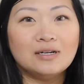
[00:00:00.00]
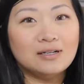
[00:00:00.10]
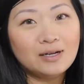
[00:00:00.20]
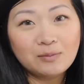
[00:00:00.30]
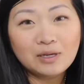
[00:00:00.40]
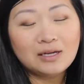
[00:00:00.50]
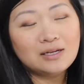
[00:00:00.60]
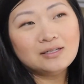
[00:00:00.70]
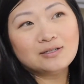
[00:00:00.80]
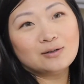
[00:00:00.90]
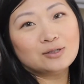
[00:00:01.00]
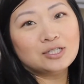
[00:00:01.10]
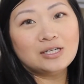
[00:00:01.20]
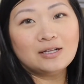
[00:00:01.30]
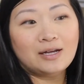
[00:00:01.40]
gonna let me, so
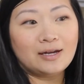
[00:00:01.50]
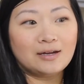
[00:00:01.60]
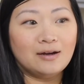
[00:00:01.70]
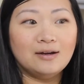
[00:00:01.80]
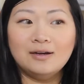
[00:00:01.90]
she like